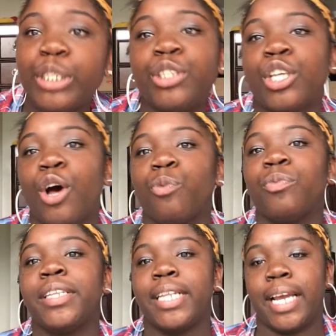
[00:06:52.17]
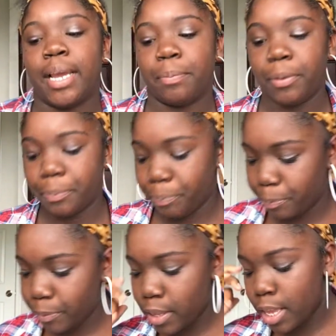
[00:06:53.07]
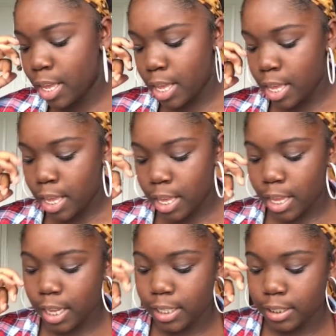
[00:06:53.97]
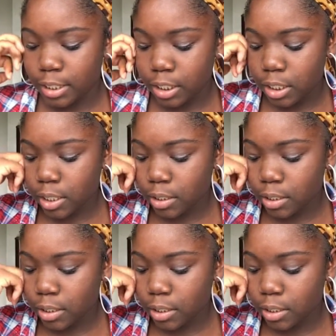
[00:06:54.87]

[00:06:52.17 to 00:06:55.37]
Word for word: So that happened and